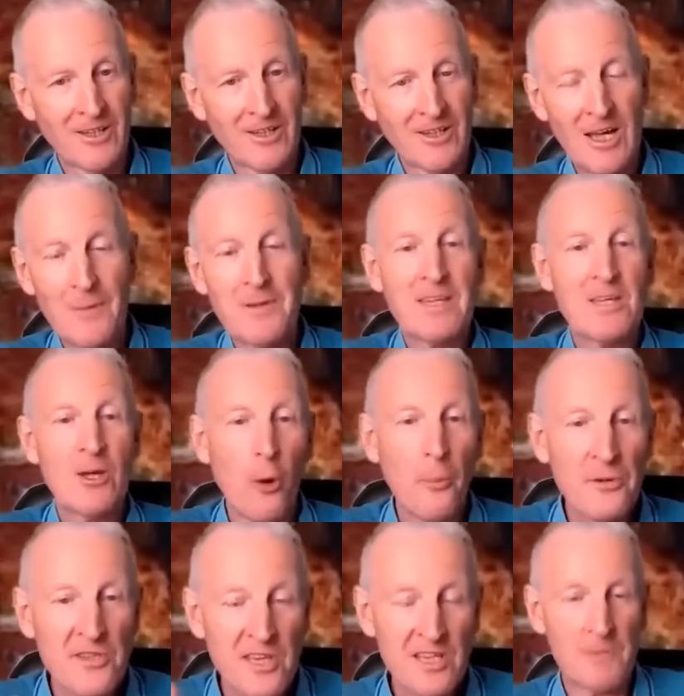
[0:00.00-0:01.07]
Come in the
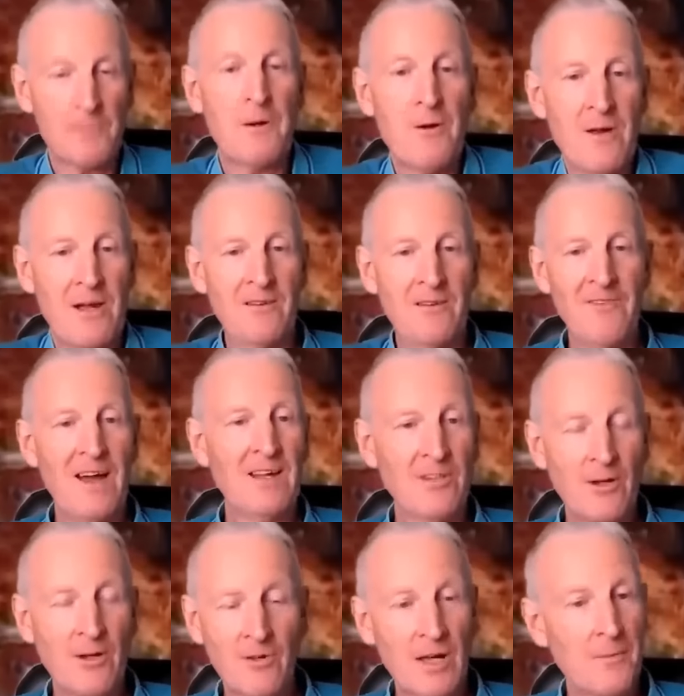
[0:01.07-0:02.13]
opposite spirit. In fact, you
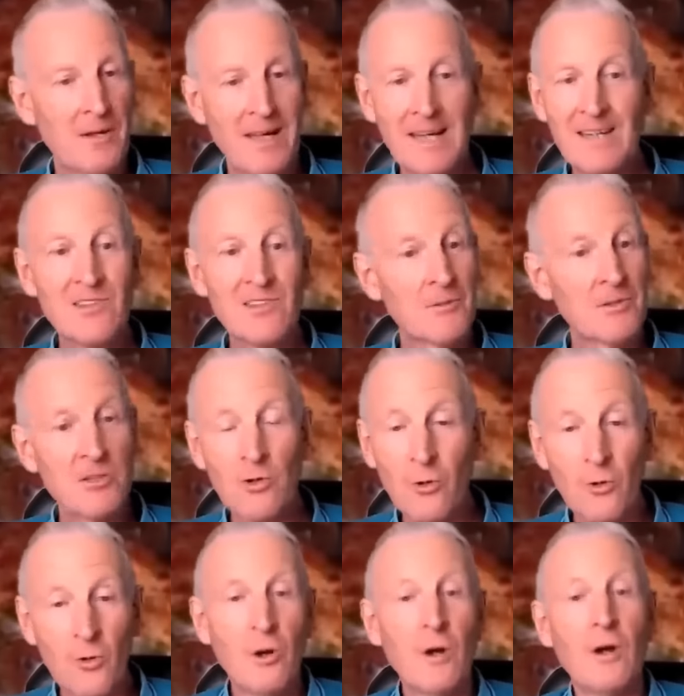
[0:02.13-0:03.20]
don't come against them at
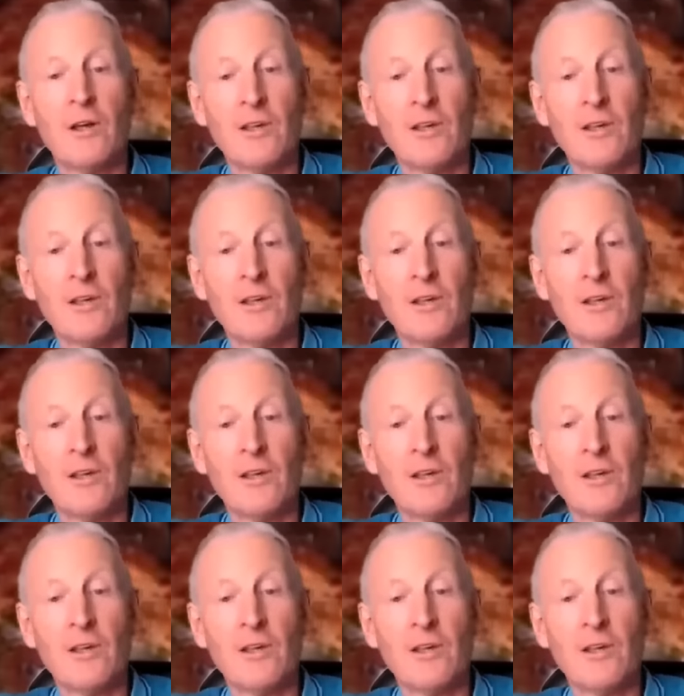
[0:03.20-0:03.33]
all.